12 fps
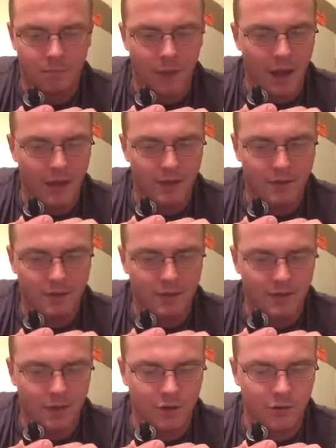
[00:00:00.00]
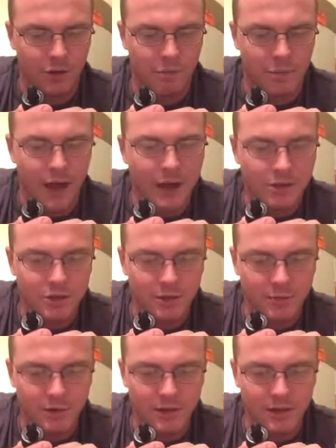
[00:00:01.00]
Batch, they tell you what batch
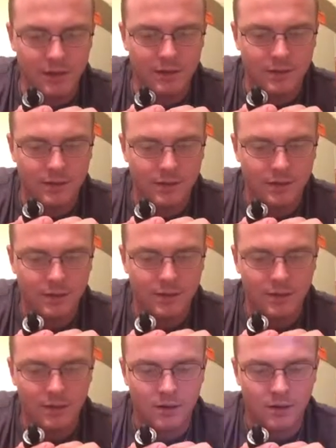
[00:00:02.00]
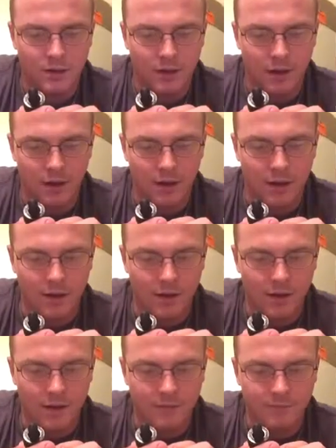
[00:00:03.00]
number it is.
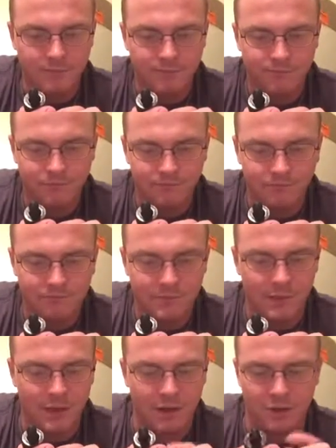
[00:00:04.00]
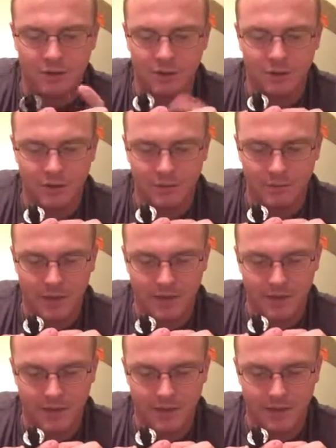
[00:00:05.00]
Then also just may
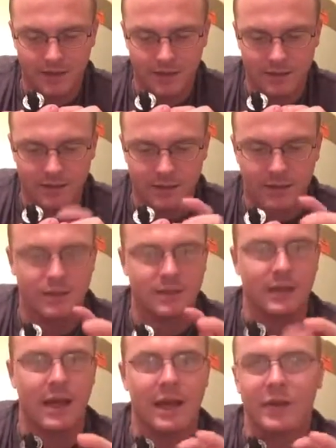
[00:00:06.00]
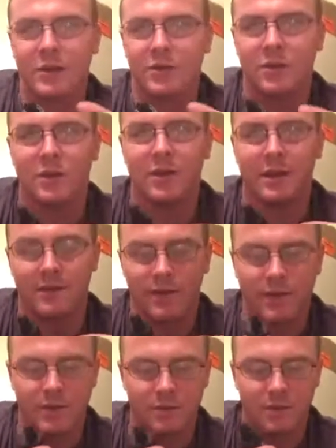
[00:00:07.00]
contain nicotine. It is an 80/20
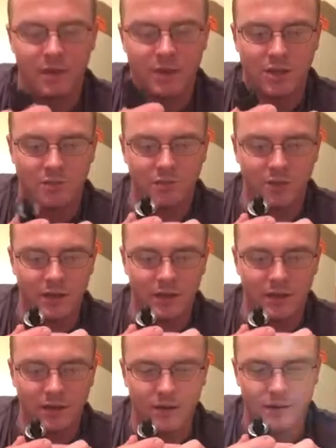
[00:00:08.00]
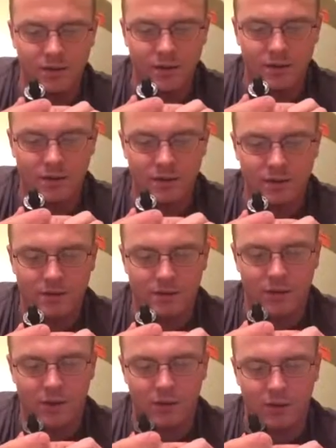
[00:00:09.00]
VG/PG blend, so
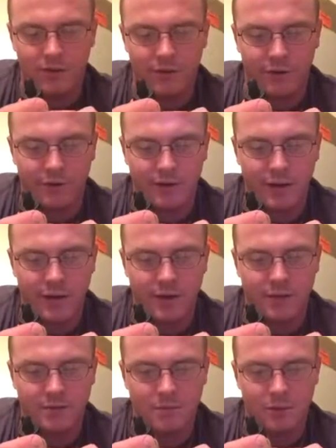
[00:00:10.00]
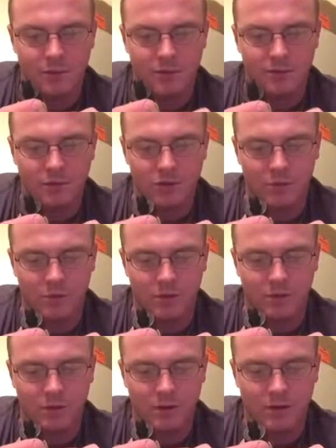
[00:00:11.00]
not really for your tanks, mostly for
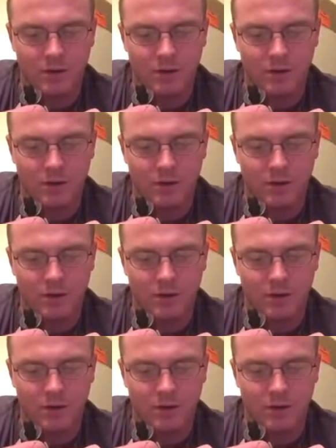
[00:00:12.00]
dripping,